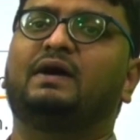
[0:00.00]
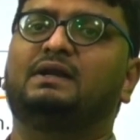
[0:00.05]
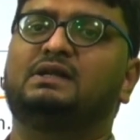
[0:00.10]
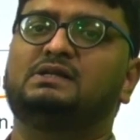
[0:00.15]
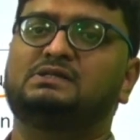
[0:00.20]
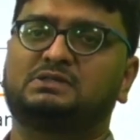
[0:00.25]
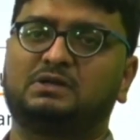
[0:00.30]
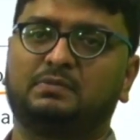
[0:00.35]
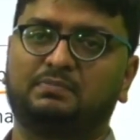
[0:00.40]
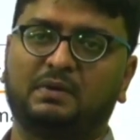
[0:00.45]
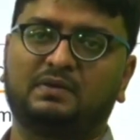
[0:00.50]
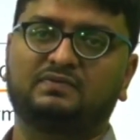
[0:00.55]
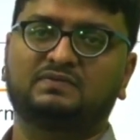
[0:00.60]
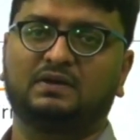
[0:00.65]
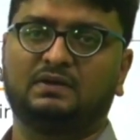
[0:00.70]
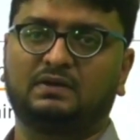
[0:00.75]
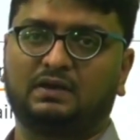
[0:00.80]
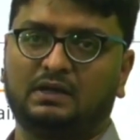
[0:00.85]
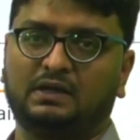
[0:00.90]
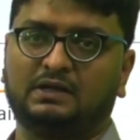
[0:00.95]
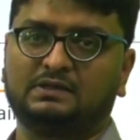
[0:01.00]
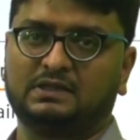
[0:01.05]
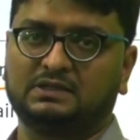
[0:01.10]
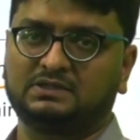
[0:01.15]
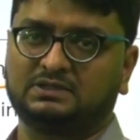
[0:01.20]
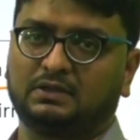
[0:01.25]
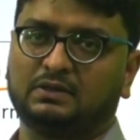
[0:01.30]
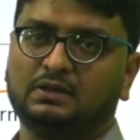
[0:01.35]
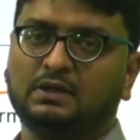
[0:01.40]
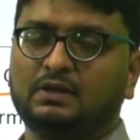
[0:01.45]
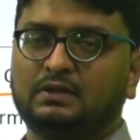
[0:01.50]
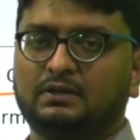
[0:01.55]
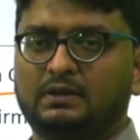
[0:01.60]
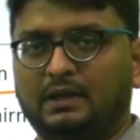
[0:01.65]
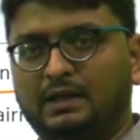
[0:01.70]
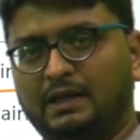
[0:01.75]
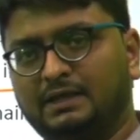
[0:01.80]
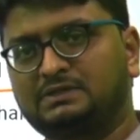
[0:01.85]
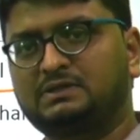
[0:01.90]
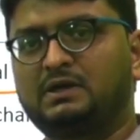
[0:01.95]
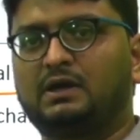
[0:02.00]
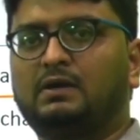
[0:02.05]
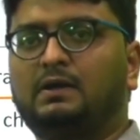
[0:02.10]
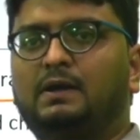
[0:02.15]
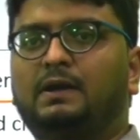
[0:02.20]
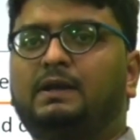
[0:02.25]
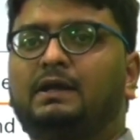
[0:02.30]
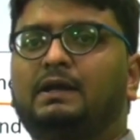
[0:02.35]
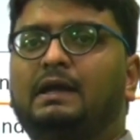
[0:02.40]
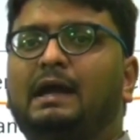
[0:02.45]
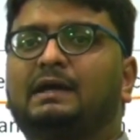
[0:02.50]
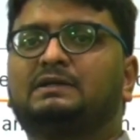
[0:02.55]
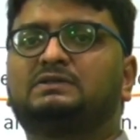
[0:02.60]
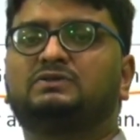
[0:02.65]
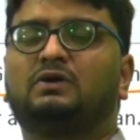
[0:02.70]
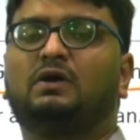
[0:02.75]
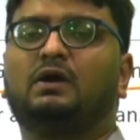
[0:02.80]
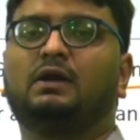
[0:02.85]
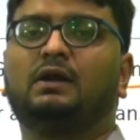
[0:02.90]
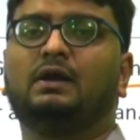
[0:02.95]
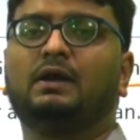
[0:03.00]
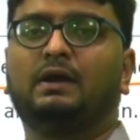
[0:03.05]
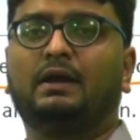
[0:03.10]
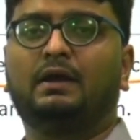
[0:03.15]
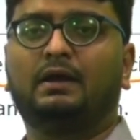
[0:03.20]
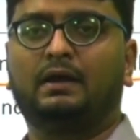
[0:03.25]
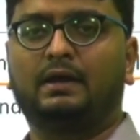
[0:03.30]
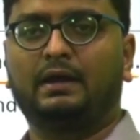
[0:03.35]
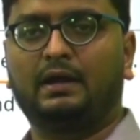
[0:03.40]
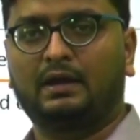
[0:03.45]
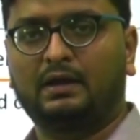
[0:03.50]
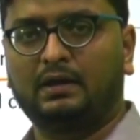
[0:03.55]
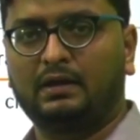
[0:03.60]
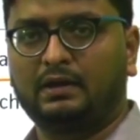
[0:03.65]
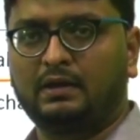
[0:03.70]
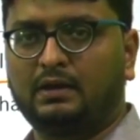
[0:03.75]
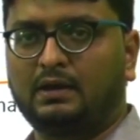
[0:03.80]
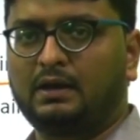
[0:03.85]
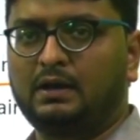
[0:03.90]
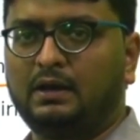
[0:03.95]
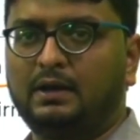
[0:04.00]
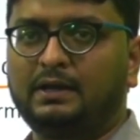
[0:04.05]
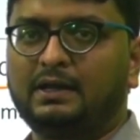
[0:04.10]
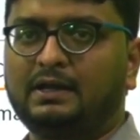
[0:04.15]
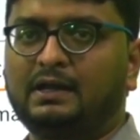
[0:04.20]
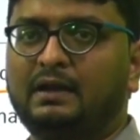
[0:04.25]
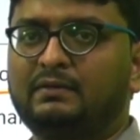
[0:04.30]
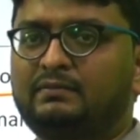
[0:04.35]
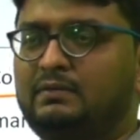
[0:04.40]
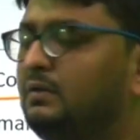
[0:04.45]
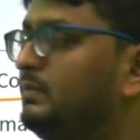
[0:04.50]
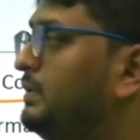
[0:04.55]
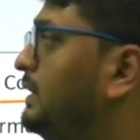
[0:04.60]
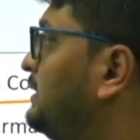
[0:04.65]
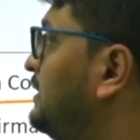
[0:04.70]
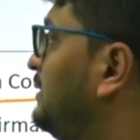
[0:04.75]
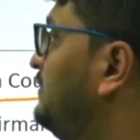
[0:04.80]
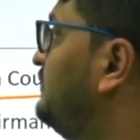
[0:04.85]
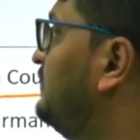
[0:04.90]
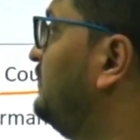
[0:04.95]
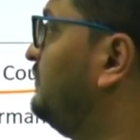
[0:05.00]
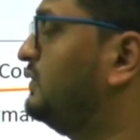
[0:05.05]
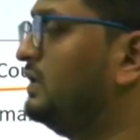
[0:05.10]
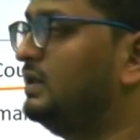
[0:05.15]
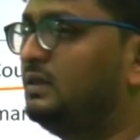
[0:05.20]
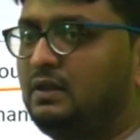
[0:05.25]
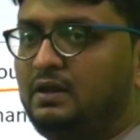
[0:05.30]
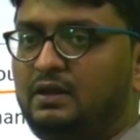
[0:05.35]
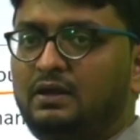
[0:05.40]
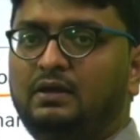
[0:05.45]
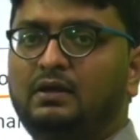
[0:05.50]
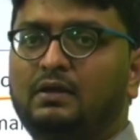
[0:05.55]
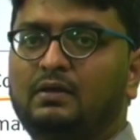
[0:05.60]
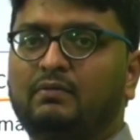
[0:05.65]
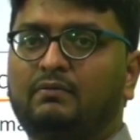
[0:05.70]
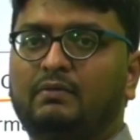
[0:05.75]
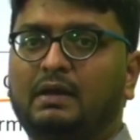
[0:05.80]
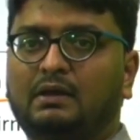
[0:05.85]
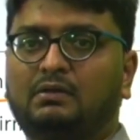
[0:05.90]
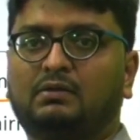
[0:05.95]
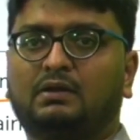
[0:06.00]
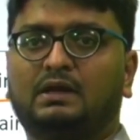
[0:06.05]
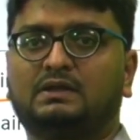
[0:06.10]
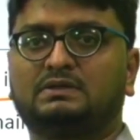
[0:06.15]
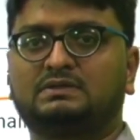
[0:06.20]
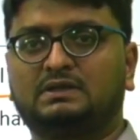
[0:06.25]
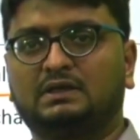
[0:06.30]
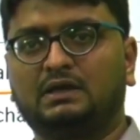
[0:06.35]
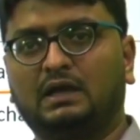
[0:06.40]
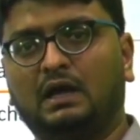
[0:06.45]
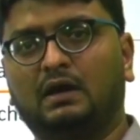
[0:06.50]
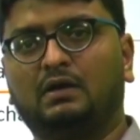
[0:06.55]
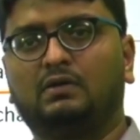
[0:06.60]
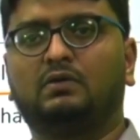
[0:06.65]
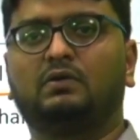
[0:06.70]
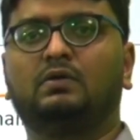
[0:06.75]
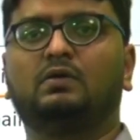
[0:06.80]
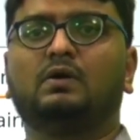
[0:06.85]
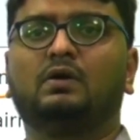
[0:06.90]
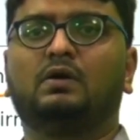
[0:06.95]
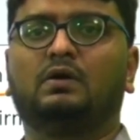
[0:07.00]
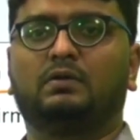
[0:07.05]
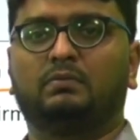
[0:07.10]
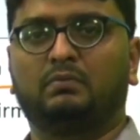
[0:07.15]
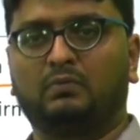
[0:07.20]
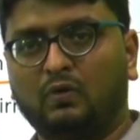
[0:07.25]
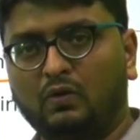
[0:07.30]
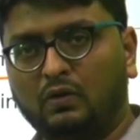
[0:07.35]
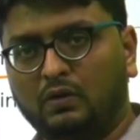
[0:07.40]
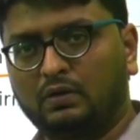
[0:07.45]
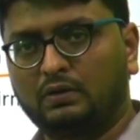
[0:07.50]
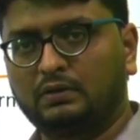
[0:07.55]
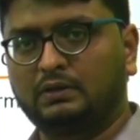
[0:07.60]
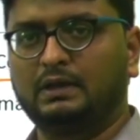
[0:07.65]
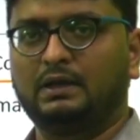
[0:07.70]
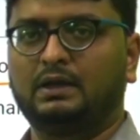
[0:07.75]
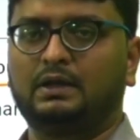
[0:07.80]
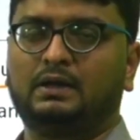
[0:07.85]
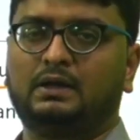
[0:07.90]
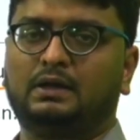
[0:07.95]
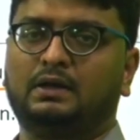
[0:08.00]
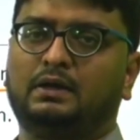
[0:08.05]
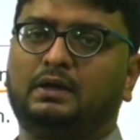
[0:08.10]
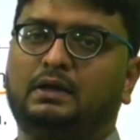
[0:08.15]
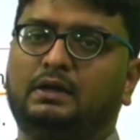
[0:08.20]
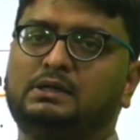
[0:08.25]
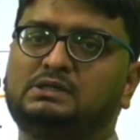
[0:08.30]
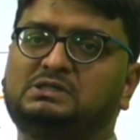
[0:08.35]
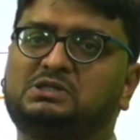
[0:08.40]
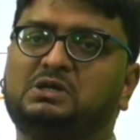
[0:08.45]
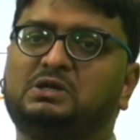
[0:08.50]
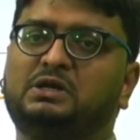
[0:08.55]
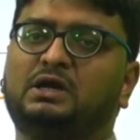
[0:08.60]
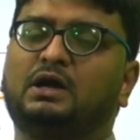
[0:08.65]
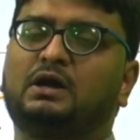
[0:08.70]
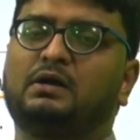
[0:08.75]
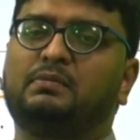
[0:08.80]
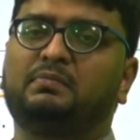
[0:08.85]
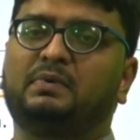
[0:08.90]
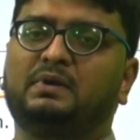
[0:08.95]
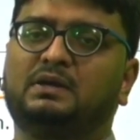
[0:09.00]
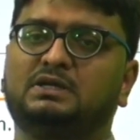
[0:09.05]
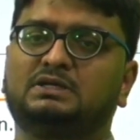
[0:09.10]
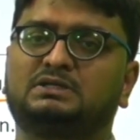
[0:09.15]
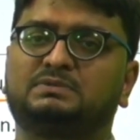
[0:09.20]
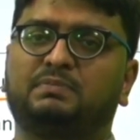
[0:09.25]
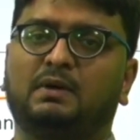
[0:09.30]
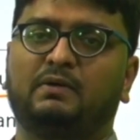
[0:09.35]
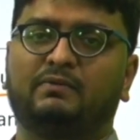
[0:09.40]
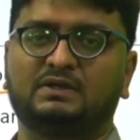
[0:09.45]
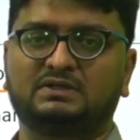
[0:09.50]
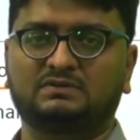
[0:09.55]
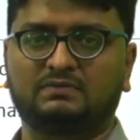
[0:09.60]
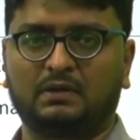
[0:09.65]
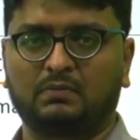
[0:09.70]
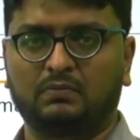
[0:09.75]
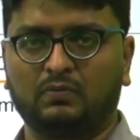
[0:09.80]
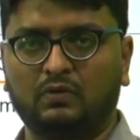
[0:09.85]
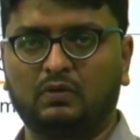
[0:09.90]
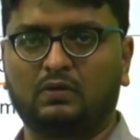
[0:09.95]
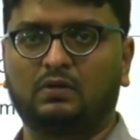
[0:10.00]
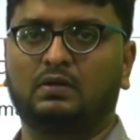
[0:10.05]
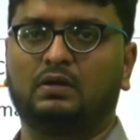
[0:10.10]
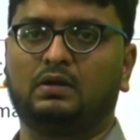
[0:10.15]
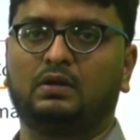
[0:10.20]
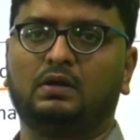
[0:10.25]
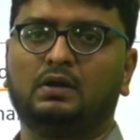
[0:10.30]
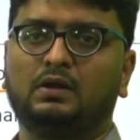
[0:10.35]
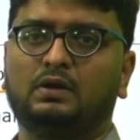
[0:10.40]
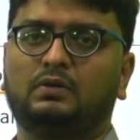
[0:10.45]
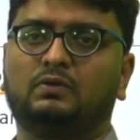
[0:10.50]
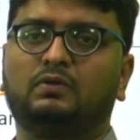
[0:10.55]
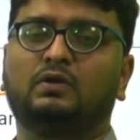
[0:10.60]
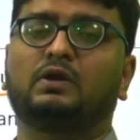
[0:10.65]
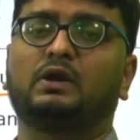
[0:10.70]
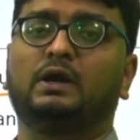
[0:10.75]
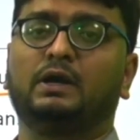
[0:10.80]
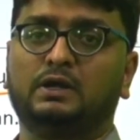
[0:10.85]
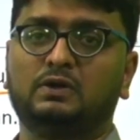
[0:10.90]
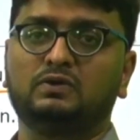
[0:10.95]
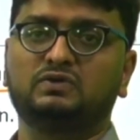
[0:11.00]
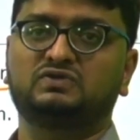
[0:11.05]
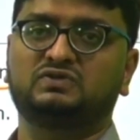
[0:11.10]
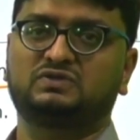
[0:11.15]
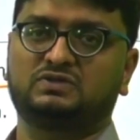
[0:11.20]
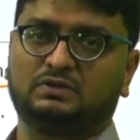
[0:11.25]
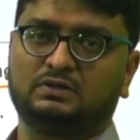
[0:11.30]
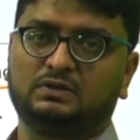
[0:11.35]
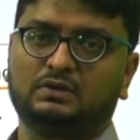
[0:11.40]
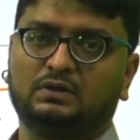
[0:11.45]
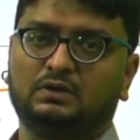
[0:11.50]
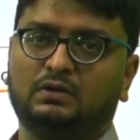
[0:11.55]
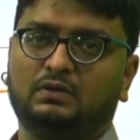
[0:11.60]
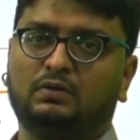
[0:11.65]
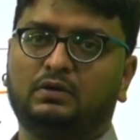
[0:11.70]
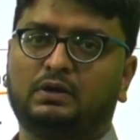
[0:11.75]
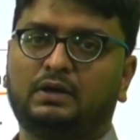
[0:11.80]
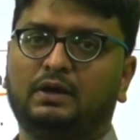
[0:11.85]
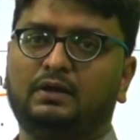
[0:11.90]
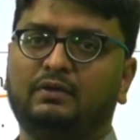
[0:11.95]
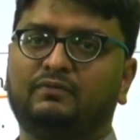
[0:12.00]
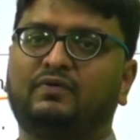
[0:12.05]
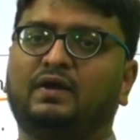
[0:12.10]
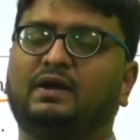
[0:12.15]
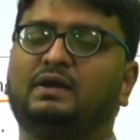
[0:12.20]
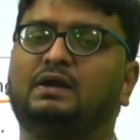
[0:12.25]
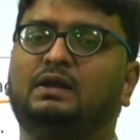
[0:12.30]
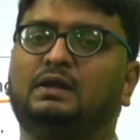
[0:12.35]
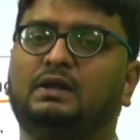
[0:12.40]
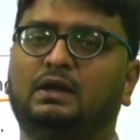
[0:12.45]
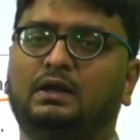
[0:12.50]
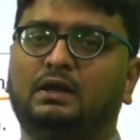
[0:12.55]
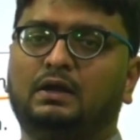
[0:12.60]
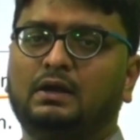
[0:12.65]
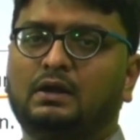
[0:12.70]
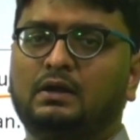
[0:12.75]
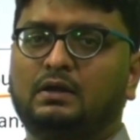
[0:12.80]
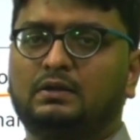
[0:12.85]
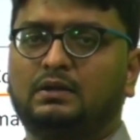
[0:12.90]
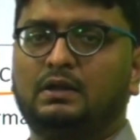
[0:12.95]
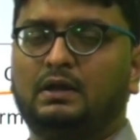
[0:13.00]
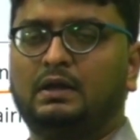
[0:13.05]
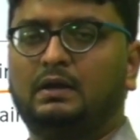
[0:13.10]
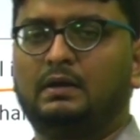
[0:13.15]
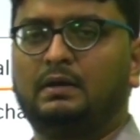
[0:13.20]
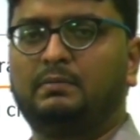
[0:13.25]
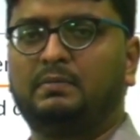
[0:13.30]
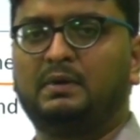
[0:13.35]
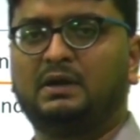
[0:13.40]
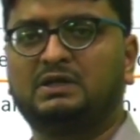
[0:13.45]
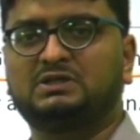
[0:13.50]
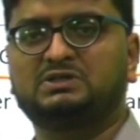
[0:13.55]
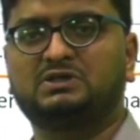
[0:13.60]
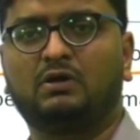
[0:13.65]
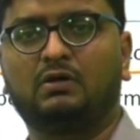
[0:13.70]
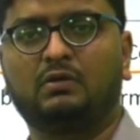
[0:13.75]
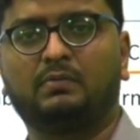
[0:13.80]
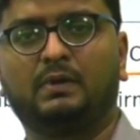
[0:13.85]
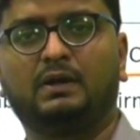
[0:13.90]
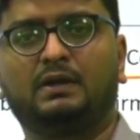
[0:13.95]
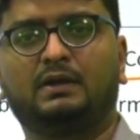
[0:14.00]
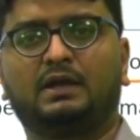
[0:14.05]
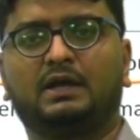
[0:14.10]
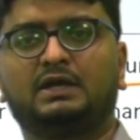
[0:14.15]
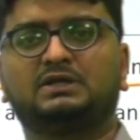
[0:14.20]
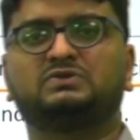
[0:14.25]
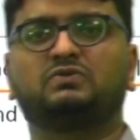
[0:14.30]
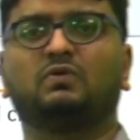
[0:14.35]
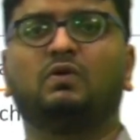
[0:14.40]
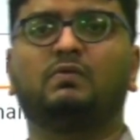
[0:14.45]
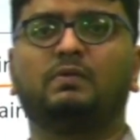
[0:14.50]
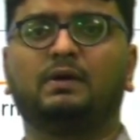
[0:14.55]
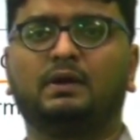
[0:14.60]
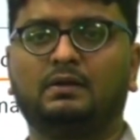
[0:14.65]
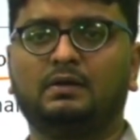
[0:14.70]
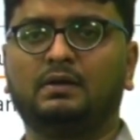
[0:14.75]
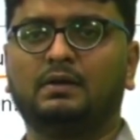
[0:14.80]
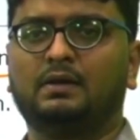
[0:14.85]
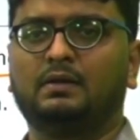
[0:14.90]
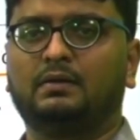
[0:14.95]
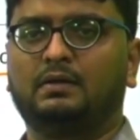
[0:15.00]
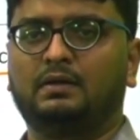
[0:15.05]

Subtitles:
step of centralization. The next regulating acts are Regulating Act of 1853, where you can see how more the East India Company's powers were more reduced. Okay, finally the British government takes over